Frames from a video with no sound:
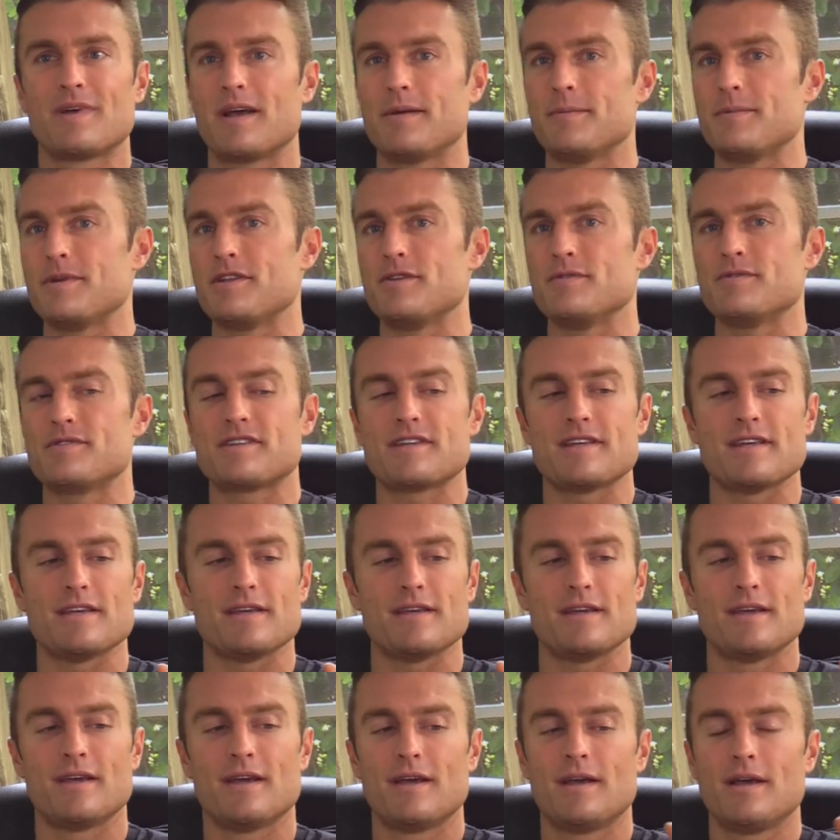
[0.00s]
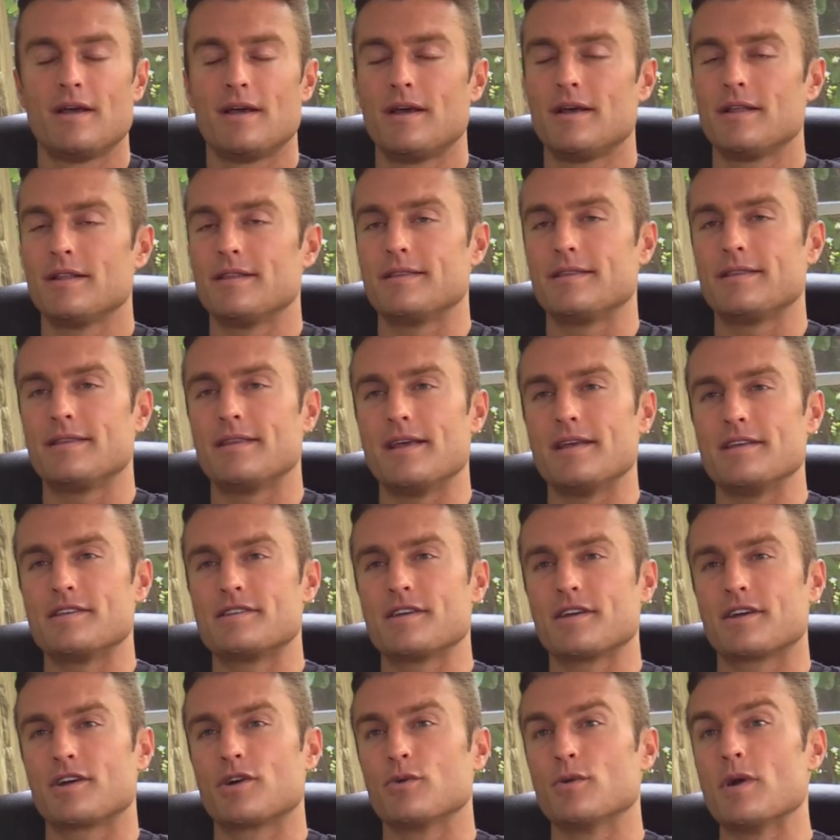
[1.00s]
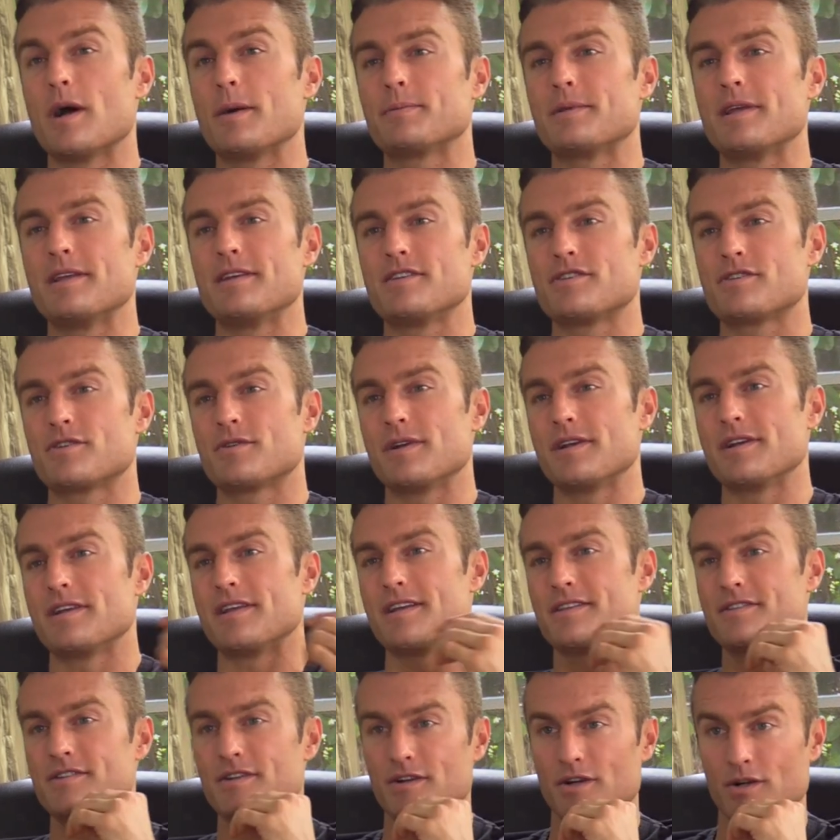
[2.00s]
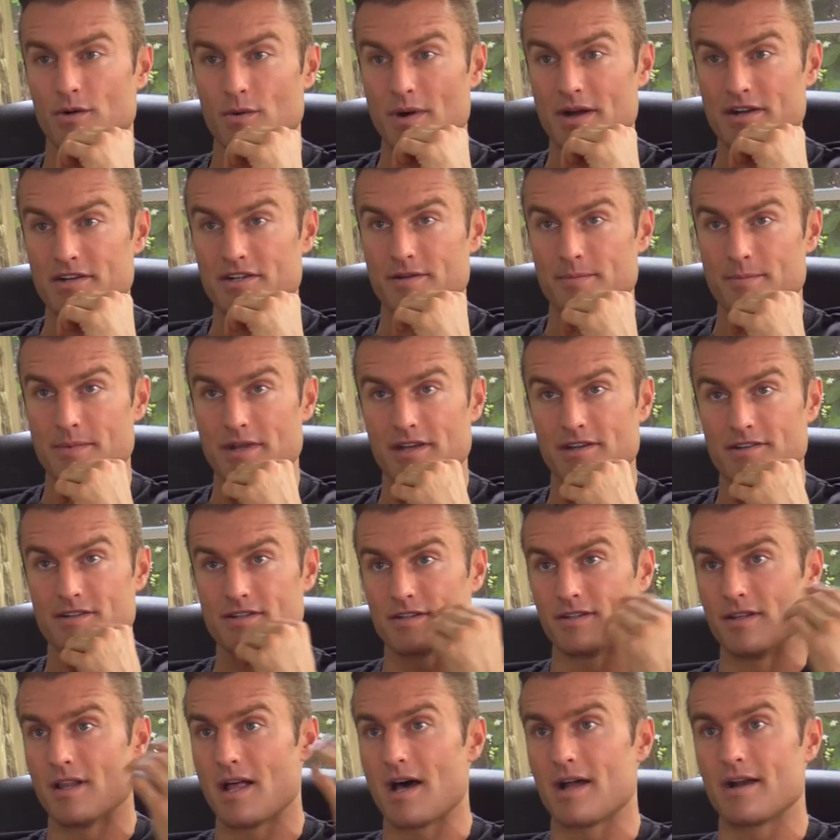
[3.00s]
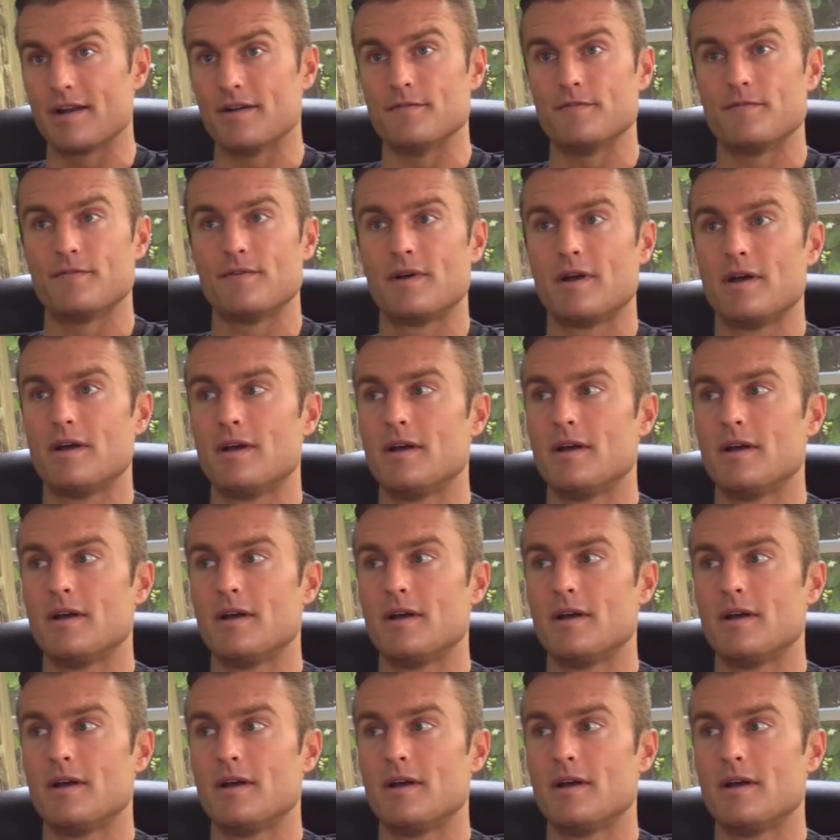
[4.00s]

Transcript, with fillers: I mean, you see, it's a corrupt industry to answer your question because a lot of